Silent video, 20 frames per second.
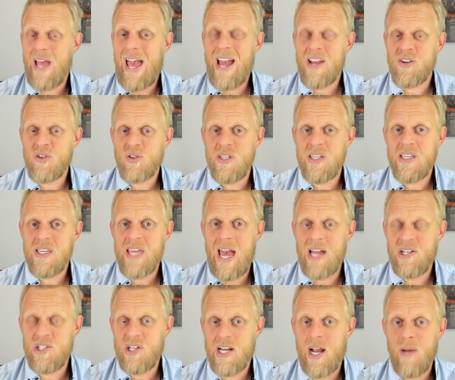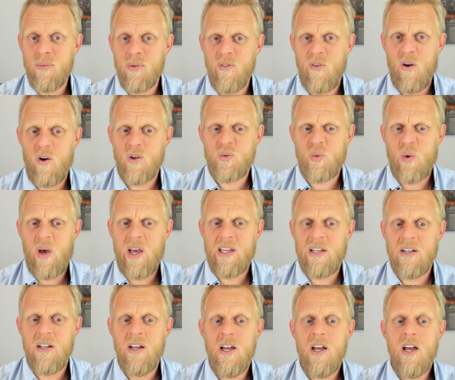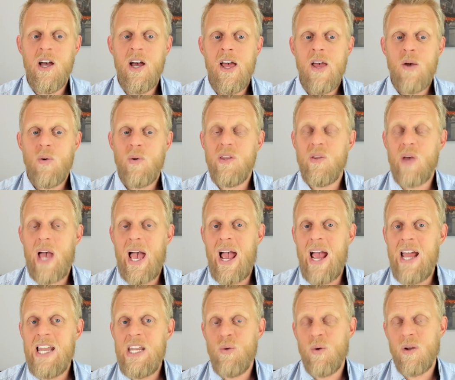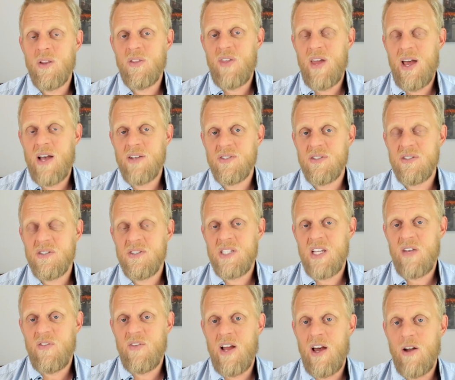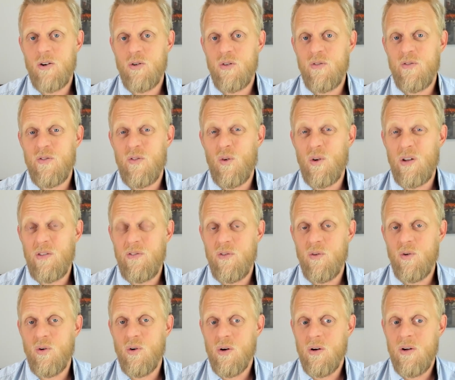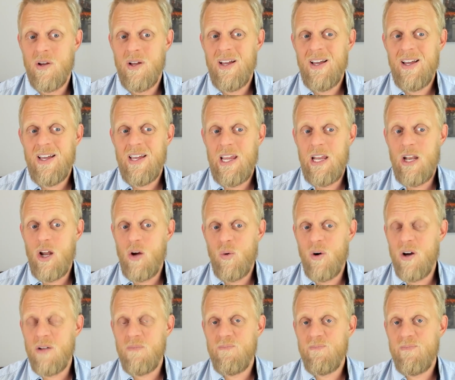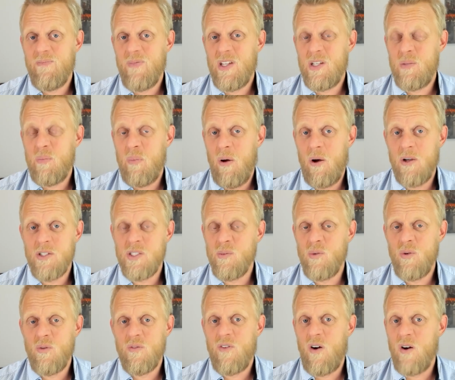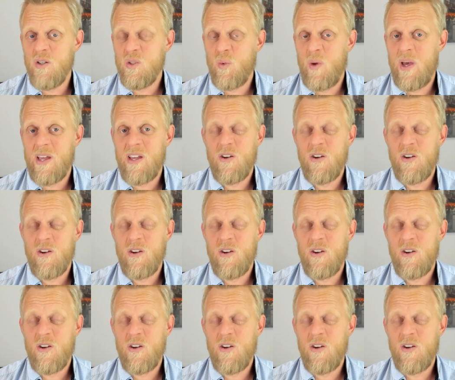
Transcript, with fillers: actually catching up to Volkswagen with 81,744. You know what? It's possible Volkswagen